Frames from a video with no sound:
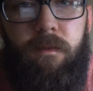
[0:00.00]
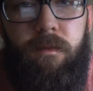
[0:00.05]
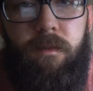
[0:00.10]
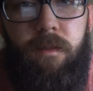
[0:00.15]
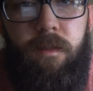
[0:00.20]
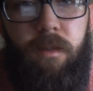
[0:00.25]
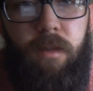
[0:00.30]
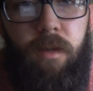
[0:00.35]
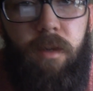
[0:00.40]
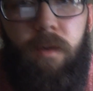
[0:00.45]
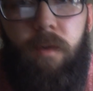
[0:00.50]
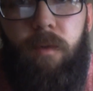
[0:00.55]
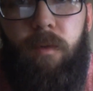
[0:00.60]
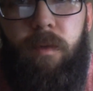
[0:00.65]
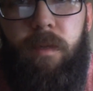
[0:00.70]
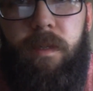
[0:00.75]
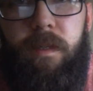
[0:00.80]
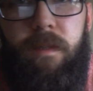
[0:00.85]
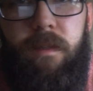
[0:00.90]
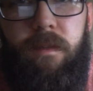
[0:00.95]
to know
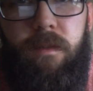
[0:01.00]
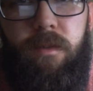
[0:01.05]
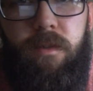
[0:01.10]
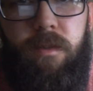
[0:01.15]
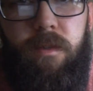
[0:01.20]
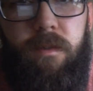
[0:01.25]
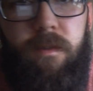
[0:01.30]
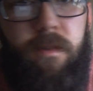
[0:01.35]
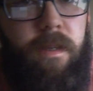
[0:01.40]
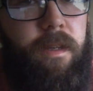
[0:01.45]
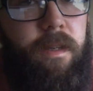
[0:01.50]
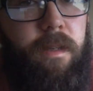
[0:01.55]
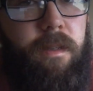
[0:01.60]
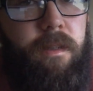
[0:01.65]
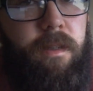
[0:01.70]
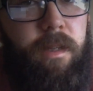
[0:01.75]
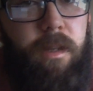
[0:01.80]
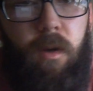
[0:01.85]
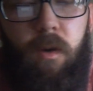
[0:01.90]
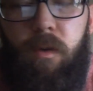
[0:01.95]
is just
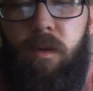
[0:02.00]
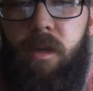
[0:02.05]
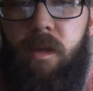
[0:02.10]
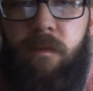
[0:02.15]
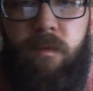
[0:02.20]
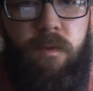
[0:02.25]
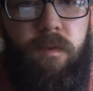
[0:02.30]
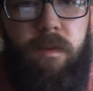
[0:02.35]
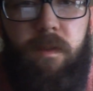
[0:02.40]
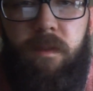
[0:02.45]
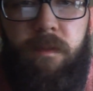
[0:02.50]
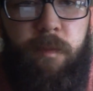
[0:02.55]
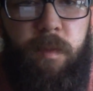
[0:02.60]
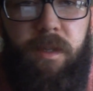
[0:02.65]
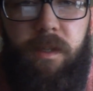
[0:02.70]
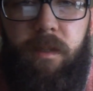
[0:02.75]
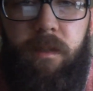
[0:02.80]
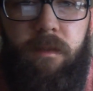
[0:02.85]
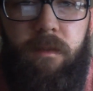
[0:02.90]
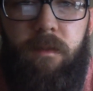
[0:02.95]
that it all comes with
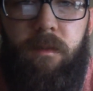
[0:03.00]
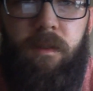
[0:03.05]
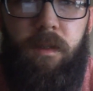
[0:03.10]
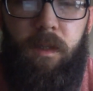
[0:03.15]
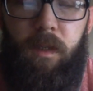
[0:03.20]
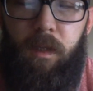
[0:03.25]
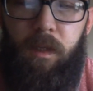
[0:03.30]
experience.